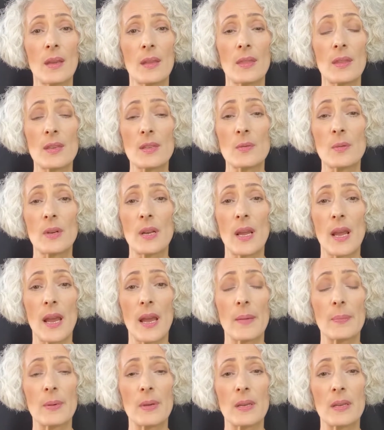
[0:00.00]
This would
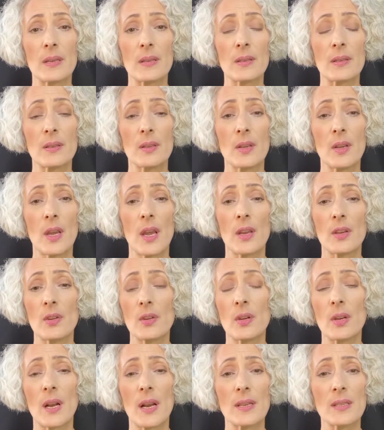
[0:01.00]
happen, and you
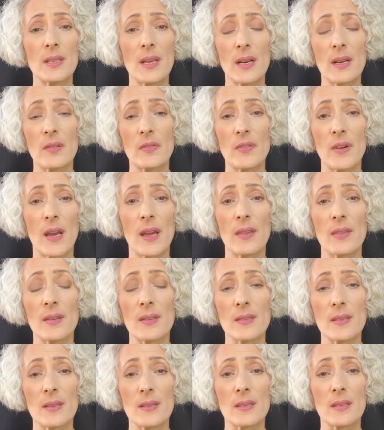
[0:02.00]
could identify
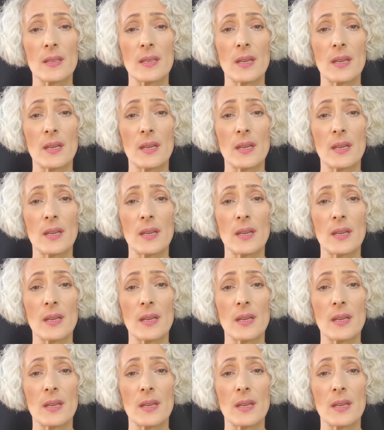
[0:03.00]
this as a